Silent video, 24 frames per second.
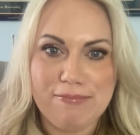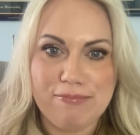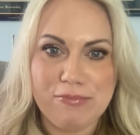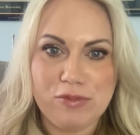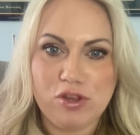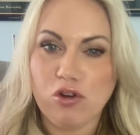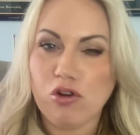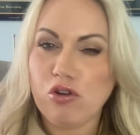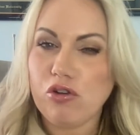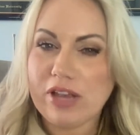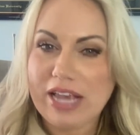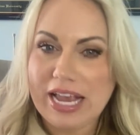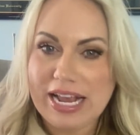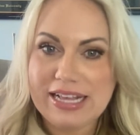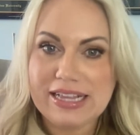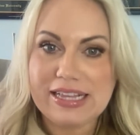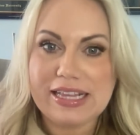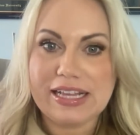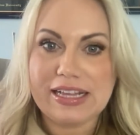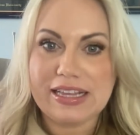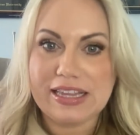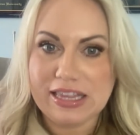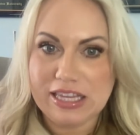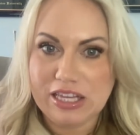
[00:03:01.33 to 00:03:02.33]
Total
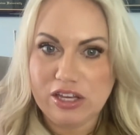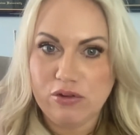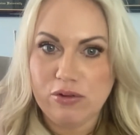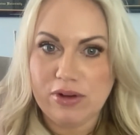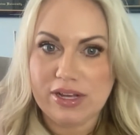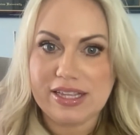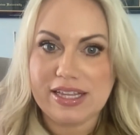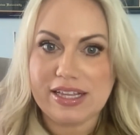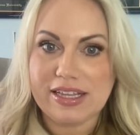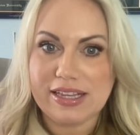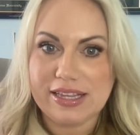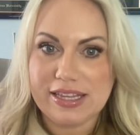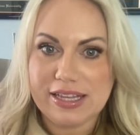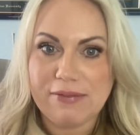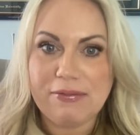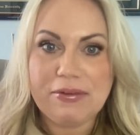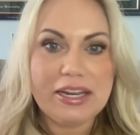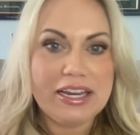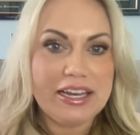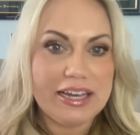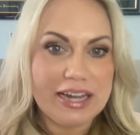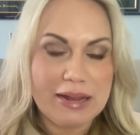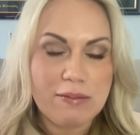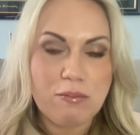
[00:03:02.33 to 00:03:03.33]
cases in the US is
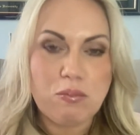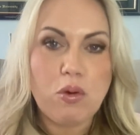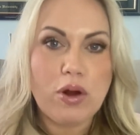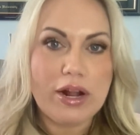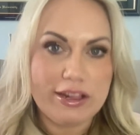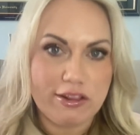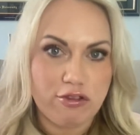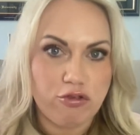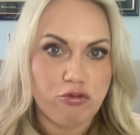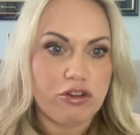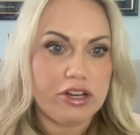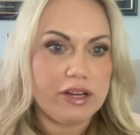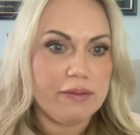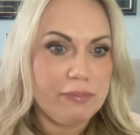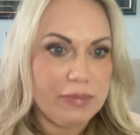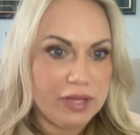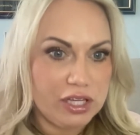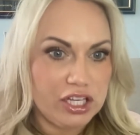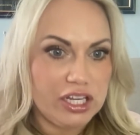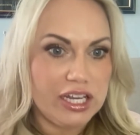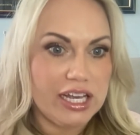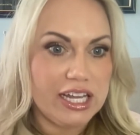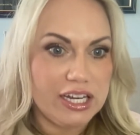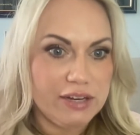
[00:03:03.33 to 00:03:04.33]
79.3
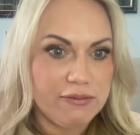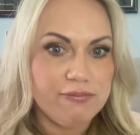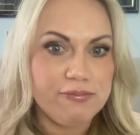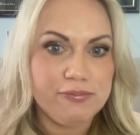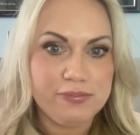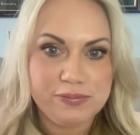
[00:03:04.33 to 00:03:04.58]
million.